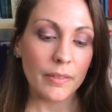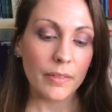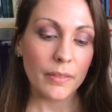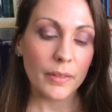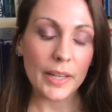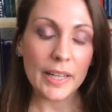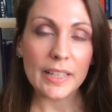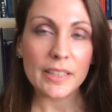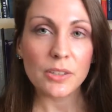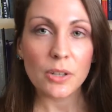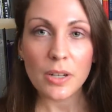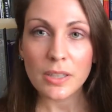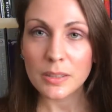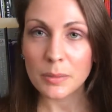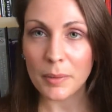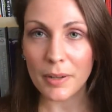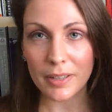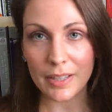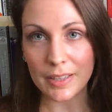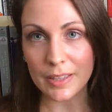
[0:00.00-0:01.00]
like it talks
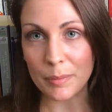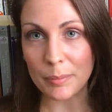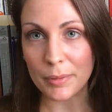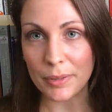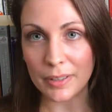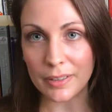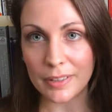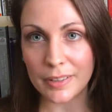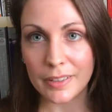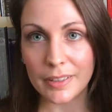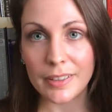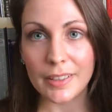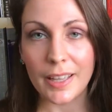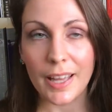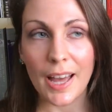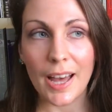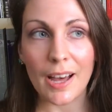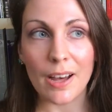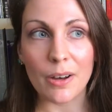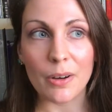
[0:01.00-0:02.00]
about in the book,
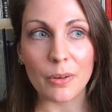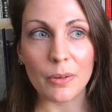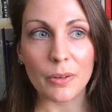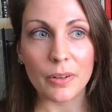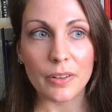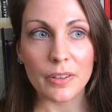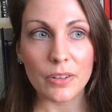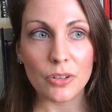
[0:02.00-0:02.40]
how